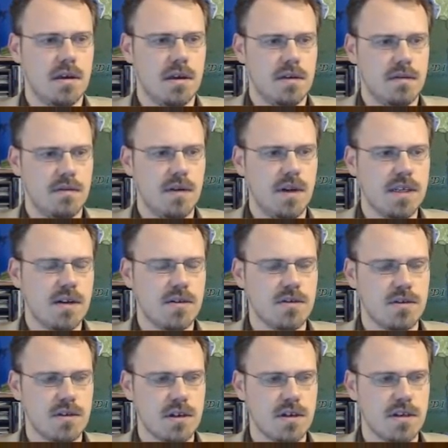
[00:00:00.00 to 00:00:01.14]
He runs out two
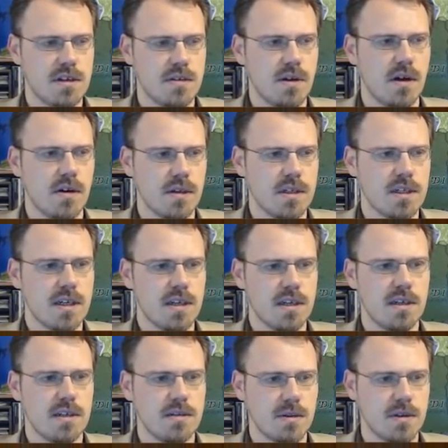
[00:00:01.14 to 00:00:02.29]
turns in a row. Isn't it
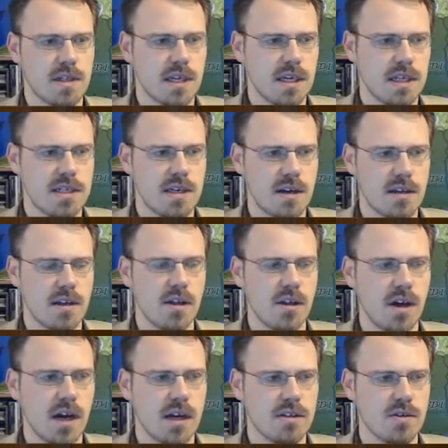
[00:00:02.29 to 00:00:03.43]
supposed to like start the
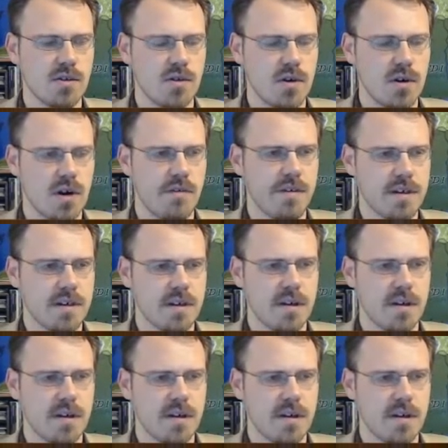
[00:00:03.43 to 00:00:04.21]
clock sooner every turn